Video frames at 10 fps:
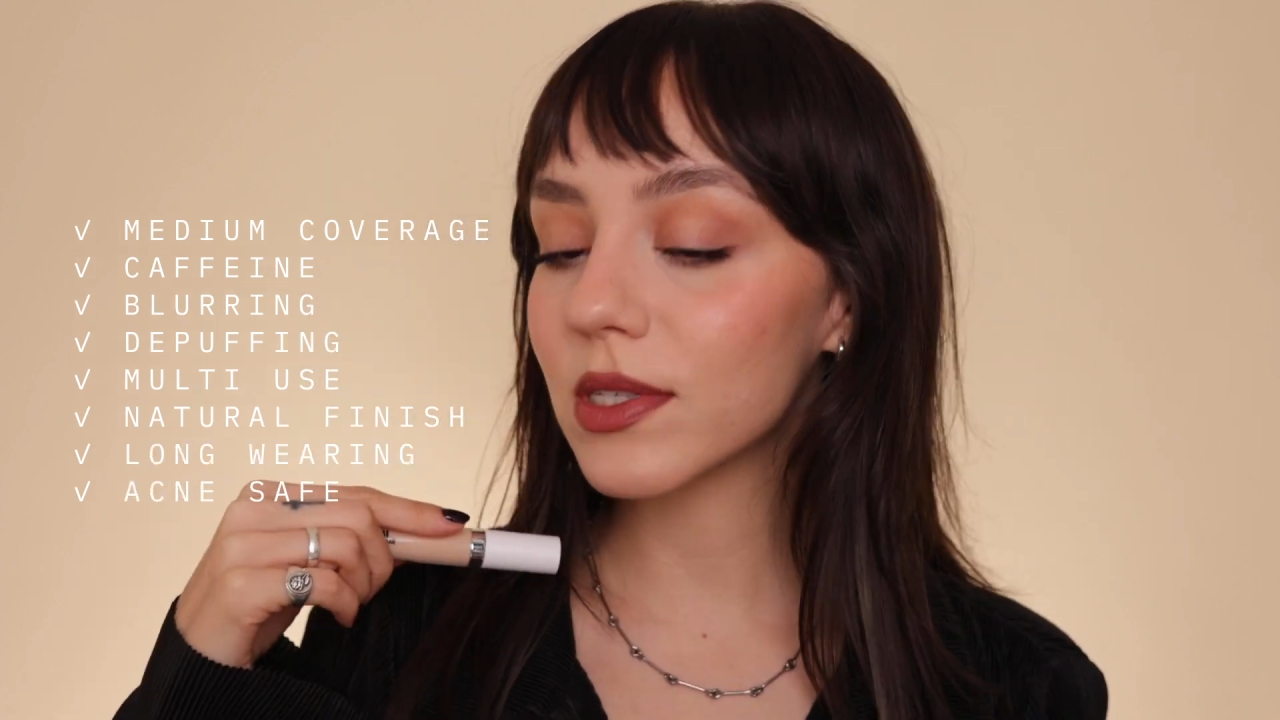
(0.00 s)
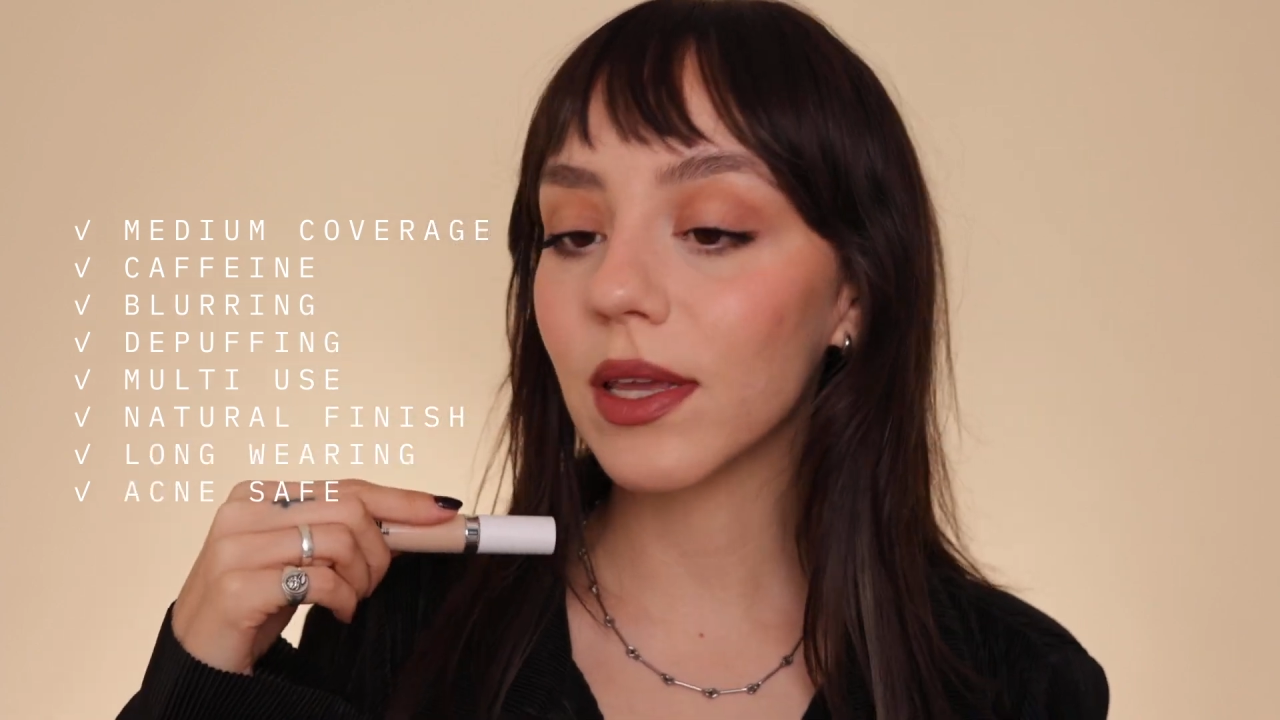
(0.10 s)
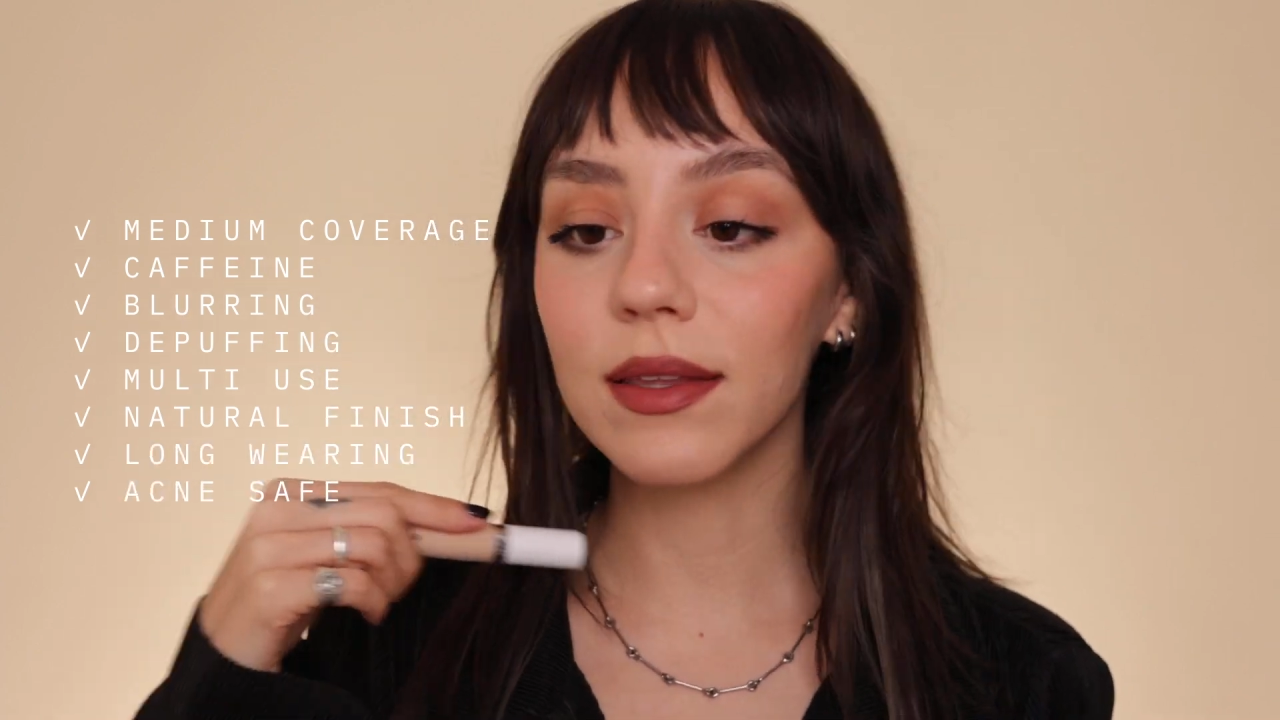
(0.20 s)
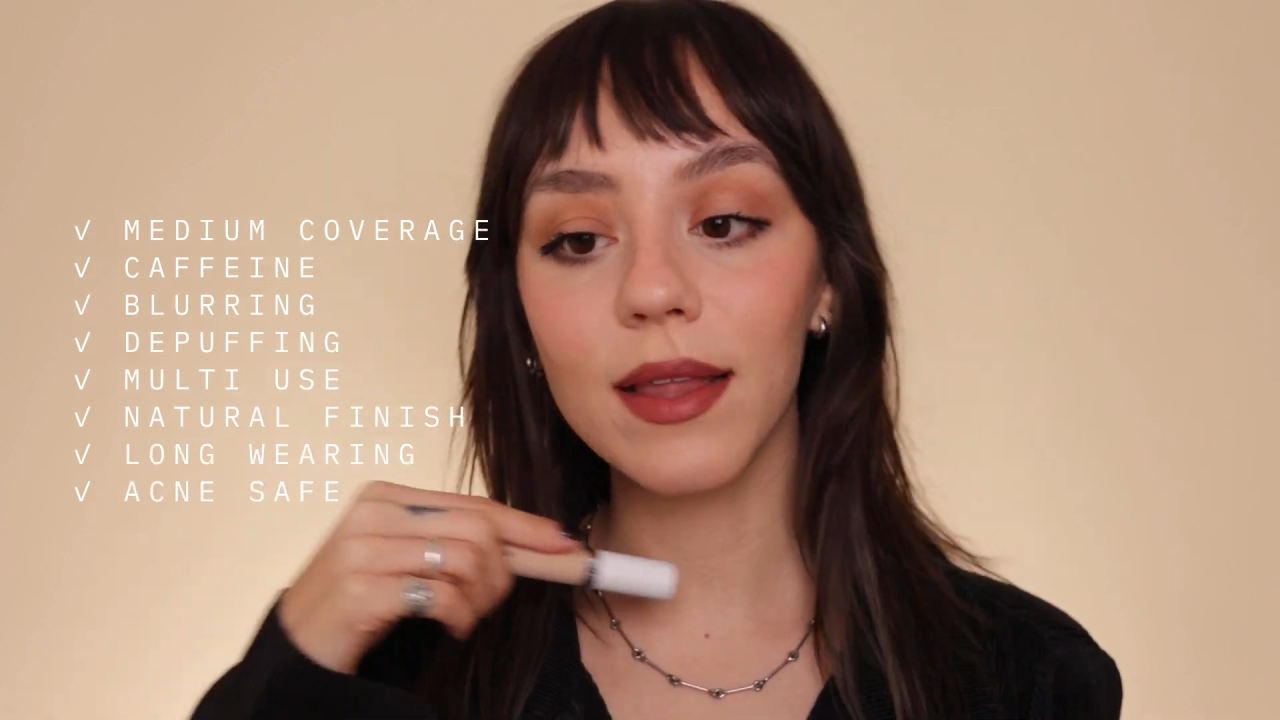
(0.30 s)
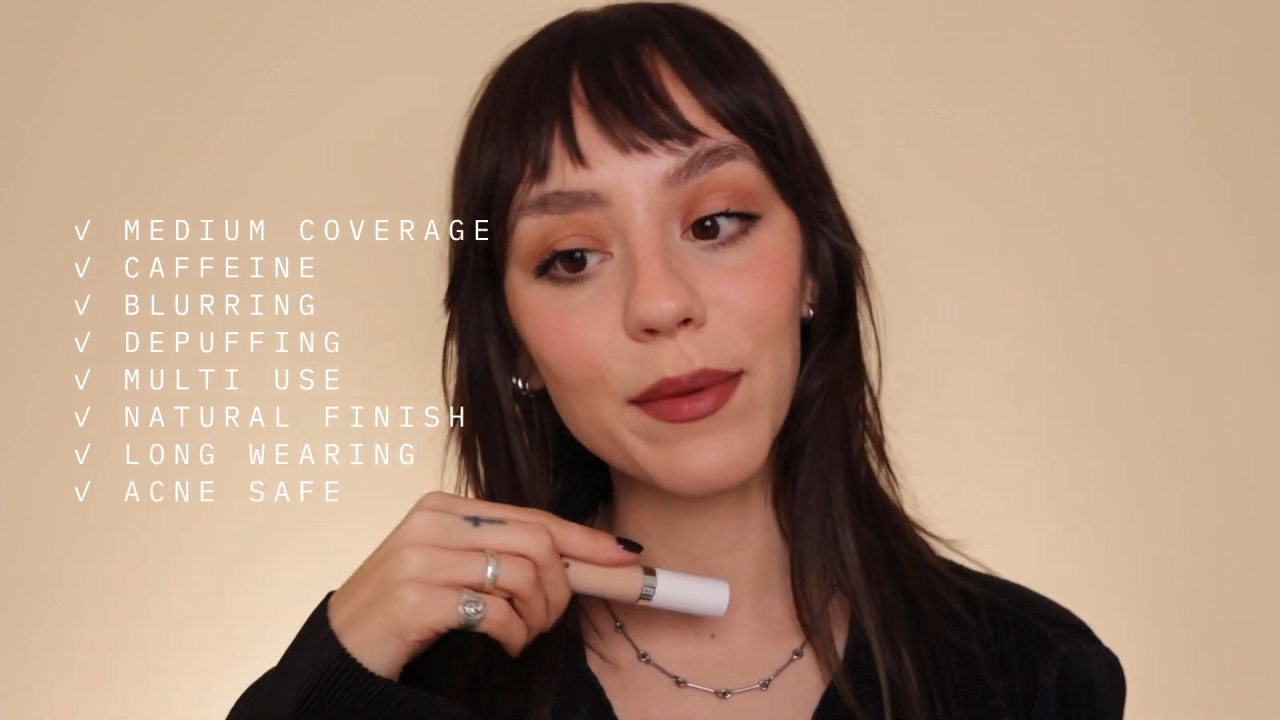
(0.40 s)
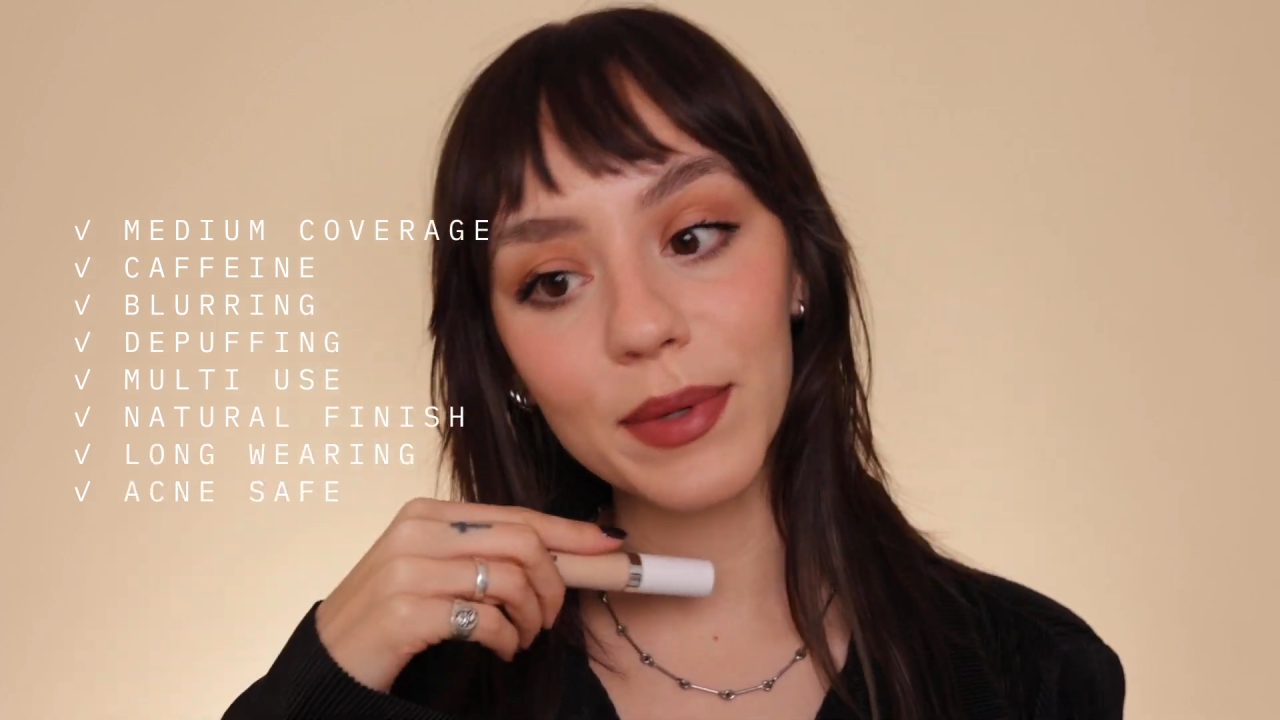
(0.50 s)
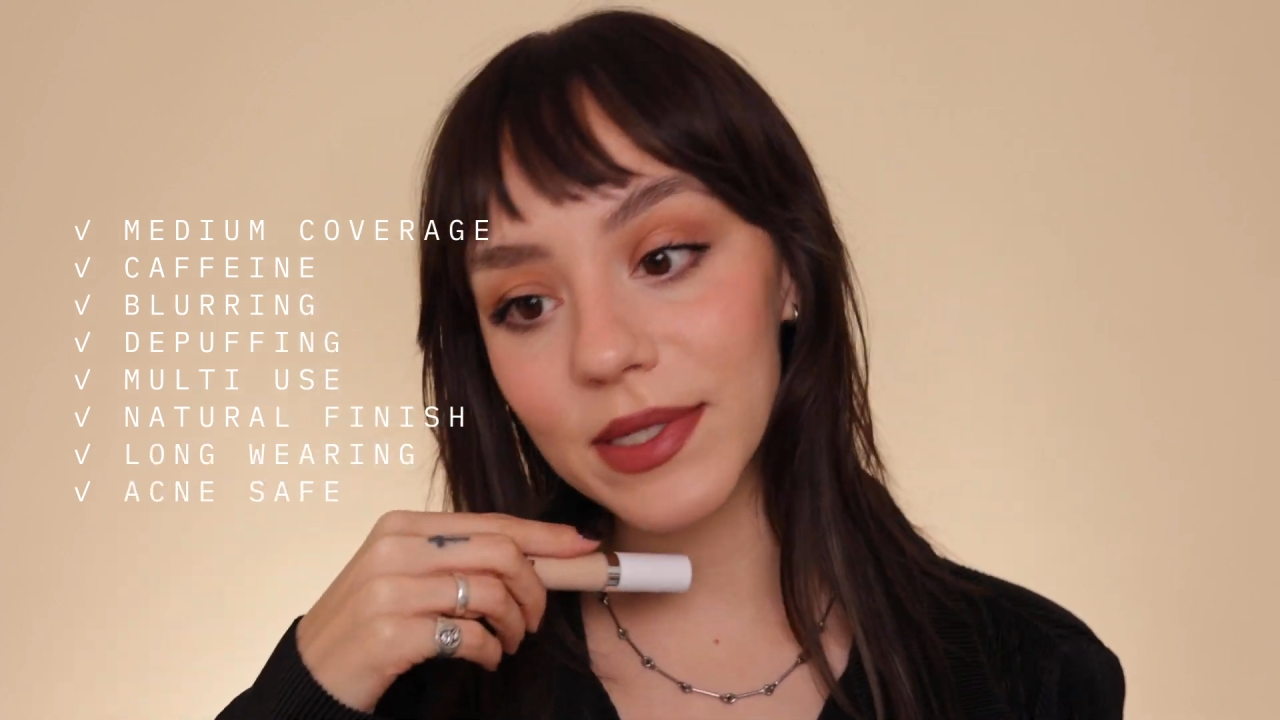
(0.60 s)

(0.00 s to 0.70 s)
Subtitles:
skin like